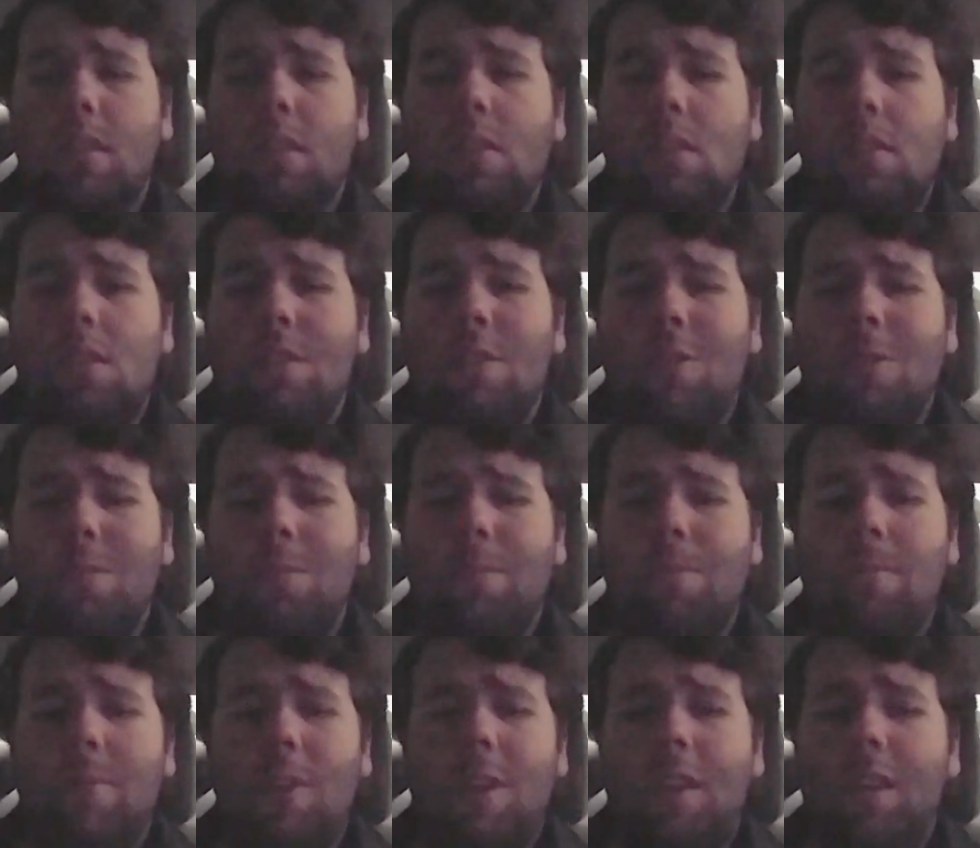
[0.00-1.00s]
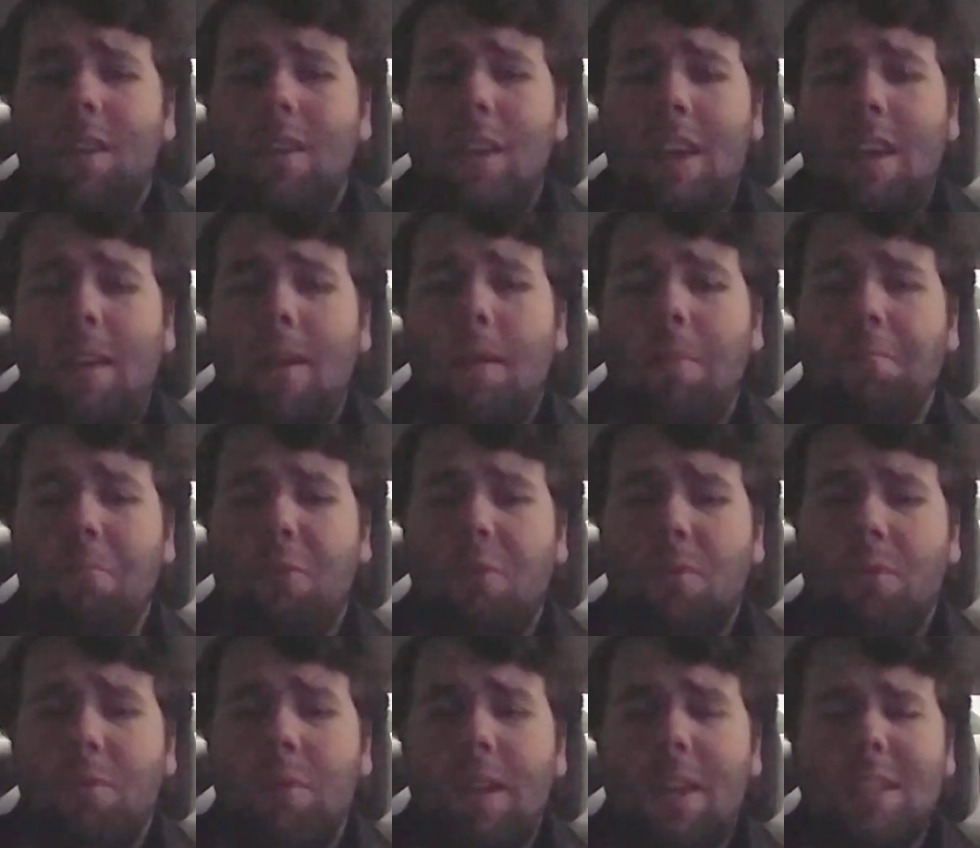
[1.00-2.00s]
no it, it
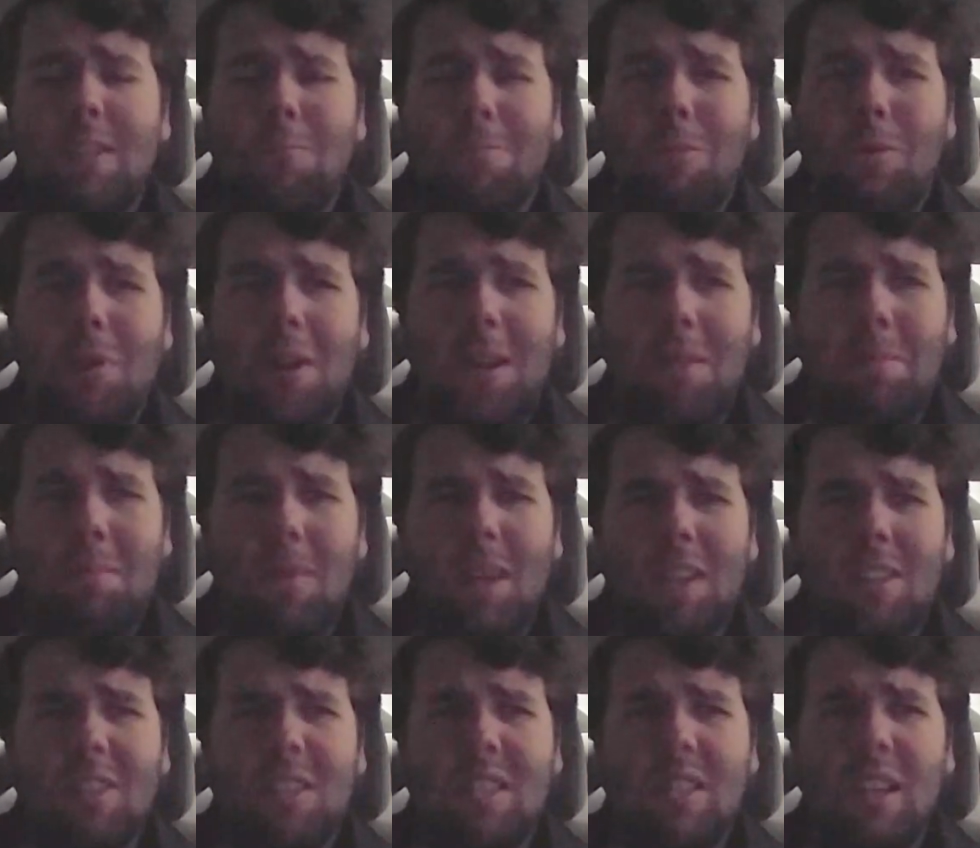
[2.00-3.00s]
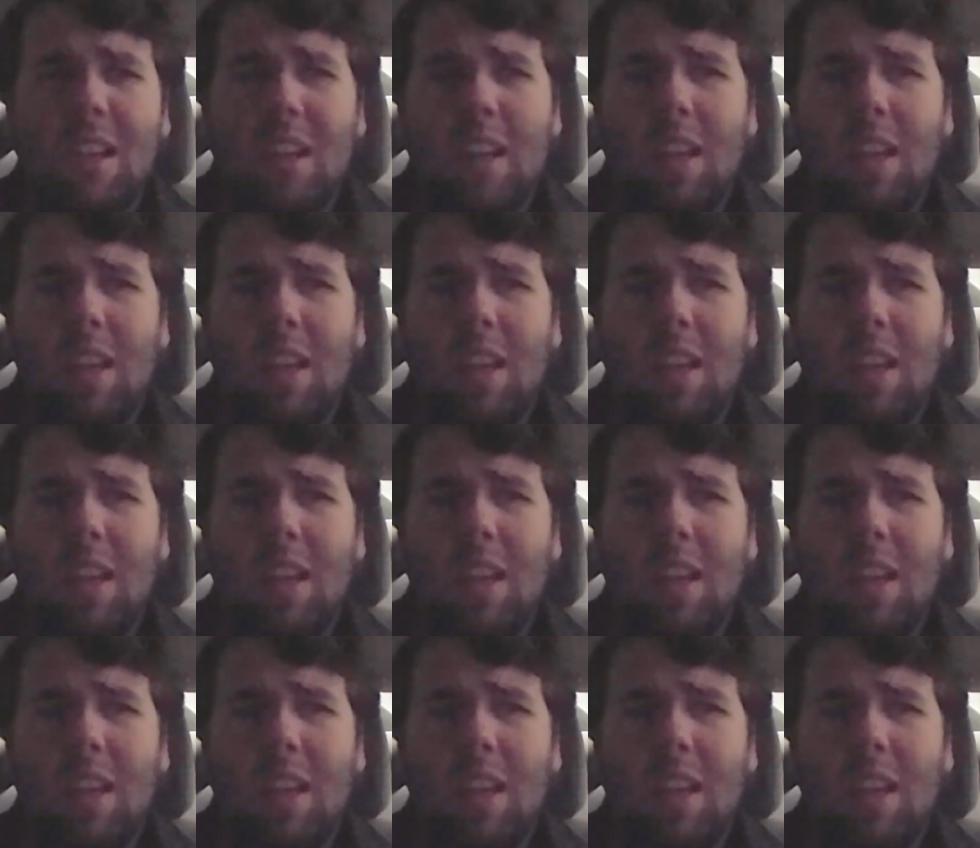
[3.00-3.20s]
it's pretty much